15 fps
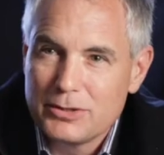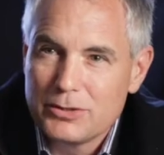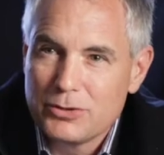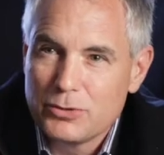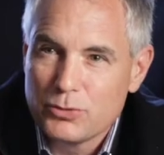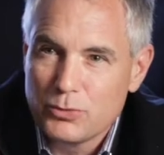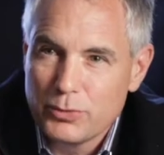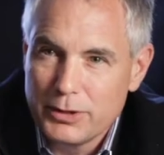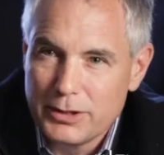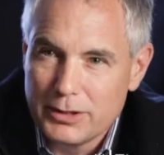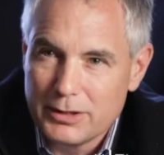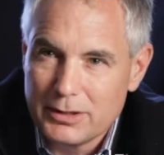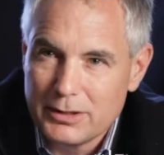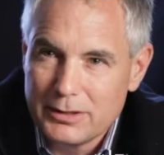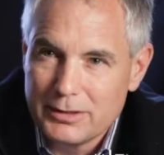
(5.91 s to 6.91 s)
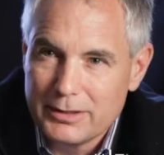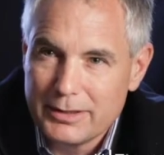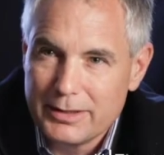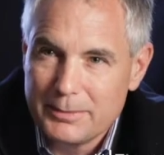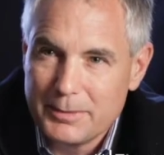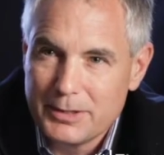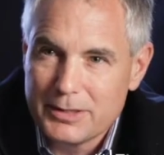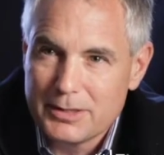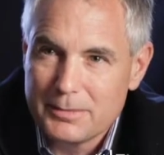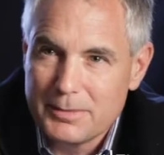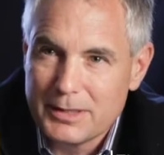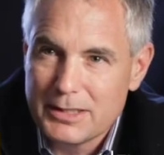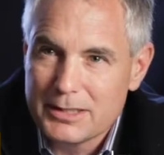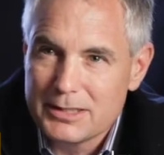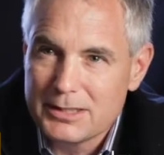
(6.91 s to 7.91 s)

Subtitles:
thrill and the biggest